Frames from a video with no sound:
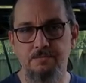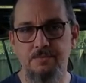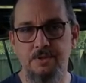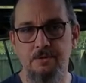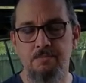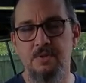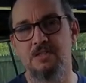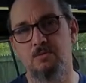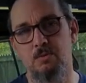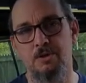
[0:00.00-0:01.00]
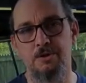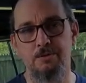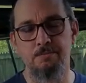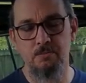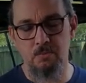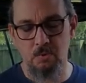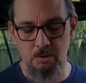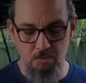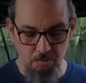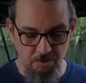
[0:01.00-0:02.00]
So that's what we're going to do. We're going
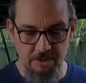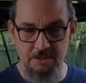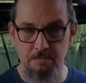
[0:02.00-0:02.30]
to replace